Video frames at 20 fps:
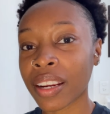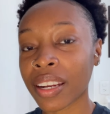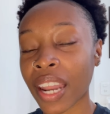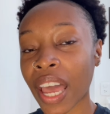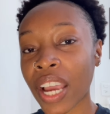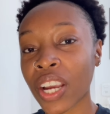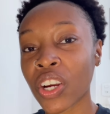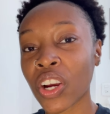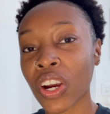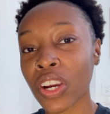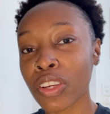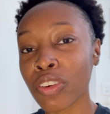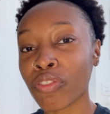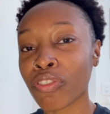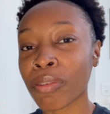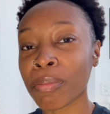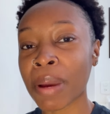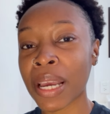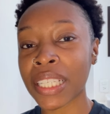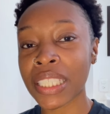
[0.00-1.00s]
Like, girl, you
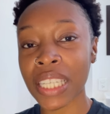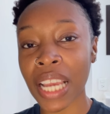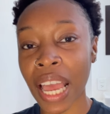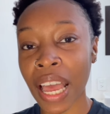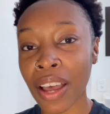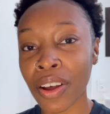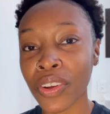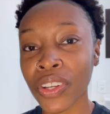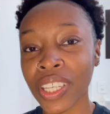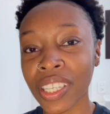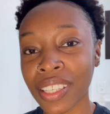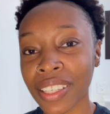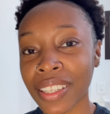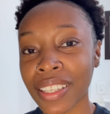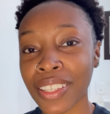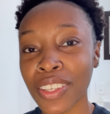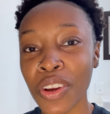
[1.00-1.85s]
from my childhood.